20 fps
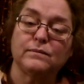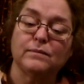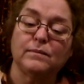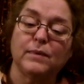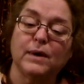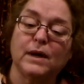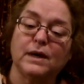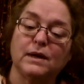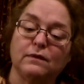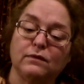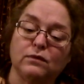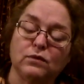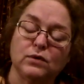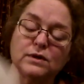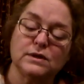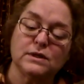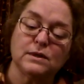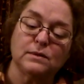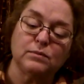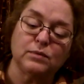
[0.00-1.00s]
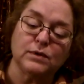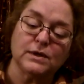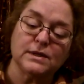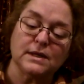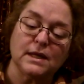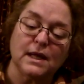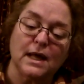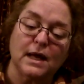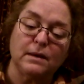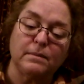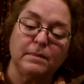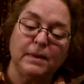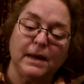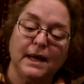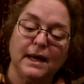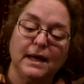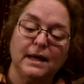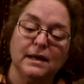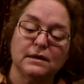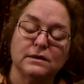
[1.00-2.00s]
But, of course, it brings a lot of
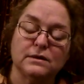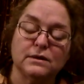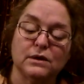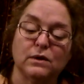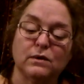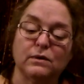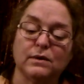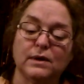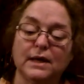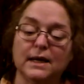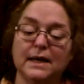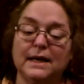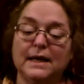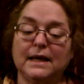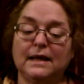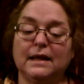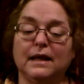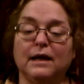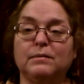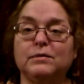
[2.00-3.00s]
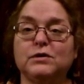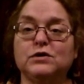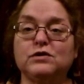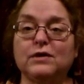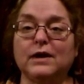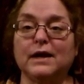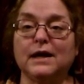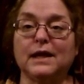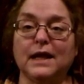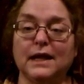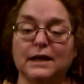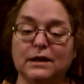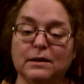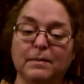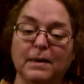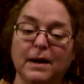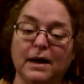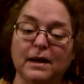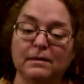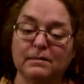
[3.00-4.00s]
pain, so that betrayal at the
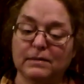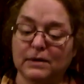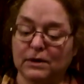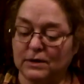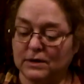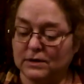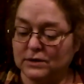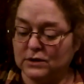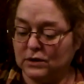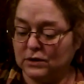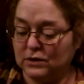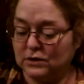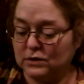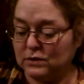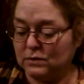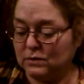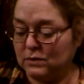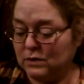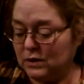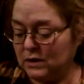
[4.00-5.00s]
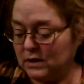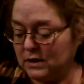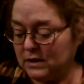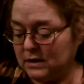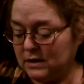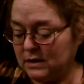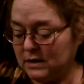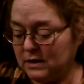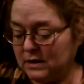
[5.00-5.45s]
bottom there doesn't look too good.